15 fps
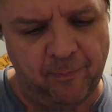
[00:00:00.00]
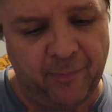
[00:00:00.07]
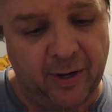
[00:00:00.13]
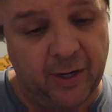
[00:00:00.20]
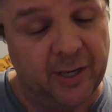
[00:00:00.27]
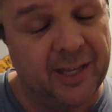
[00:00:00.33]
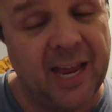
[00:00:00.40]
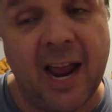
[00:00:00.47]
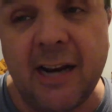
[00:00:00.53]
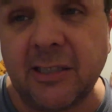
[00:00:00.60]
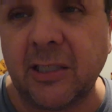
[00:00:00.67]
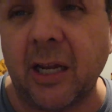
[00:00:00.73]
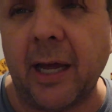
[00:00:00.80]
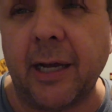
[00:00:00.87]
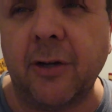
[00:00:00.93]
and tastes
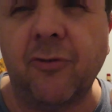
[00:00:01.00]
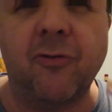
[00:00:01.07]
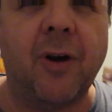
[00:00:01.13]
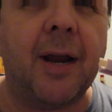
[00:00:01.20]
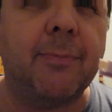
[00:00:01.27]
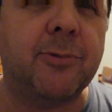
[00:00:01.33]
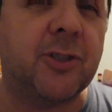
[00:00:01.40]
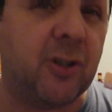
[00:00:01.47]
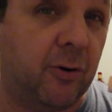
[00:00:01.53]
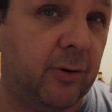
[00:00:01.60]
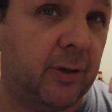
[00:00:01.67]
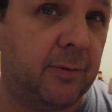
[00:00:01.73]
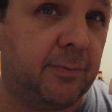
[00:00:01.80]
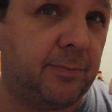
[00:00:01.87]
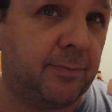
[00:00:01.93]
like grape soda.